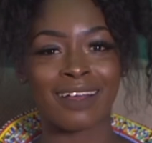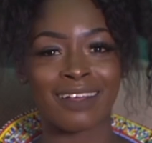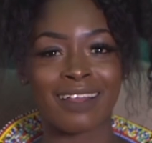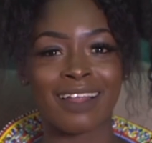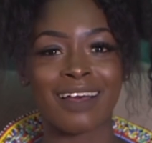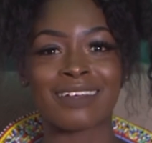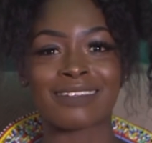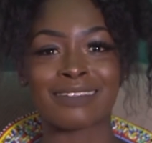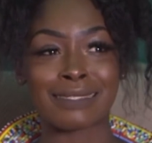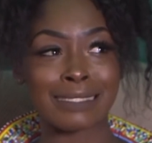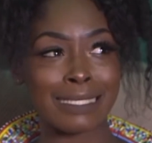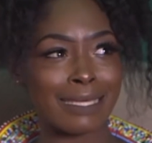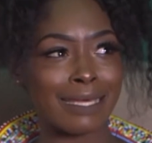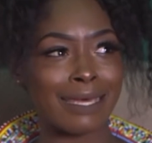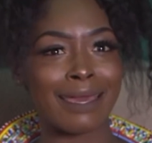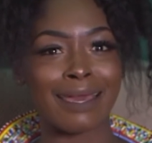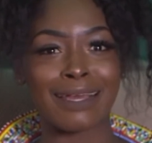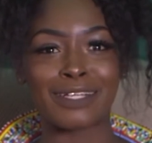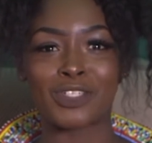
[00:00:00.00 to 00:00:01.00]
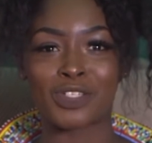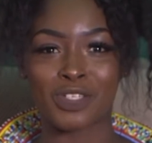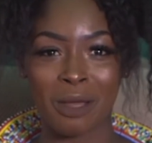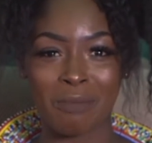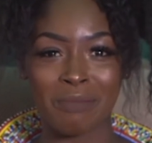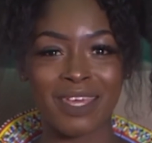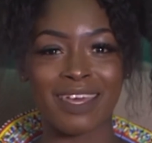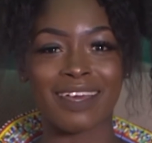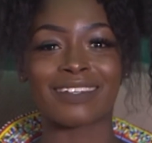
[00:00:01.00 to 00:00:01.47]
class, singing and
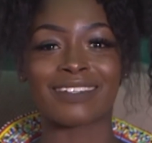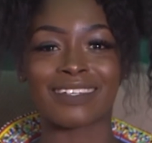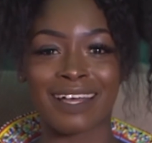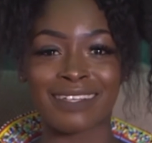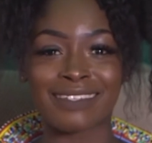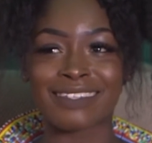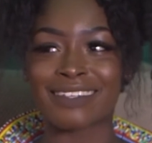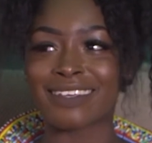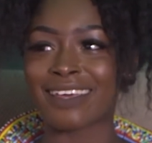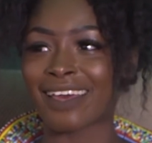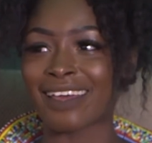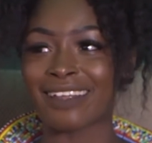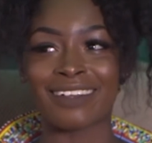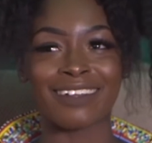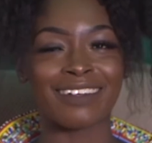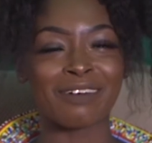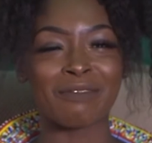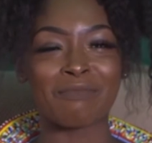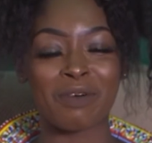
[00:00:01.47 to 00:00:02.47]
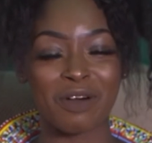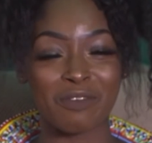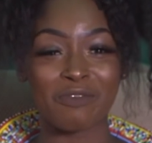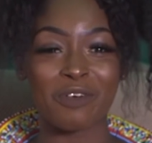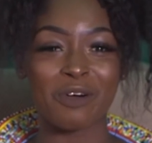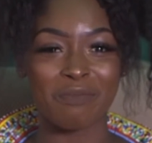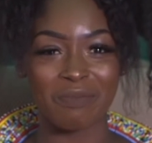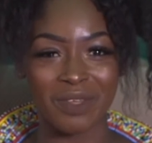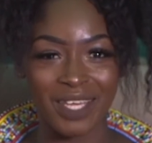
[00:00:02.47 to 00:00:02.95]
jamming and dancing and
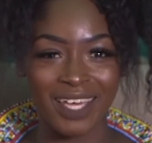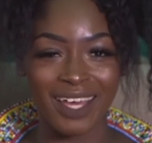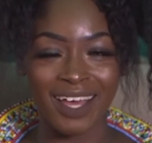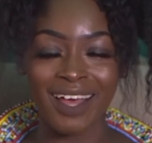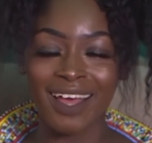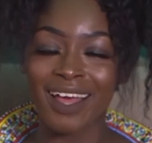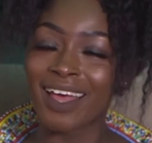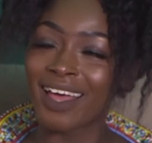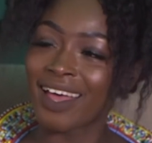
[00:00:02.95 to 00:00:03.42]
performing.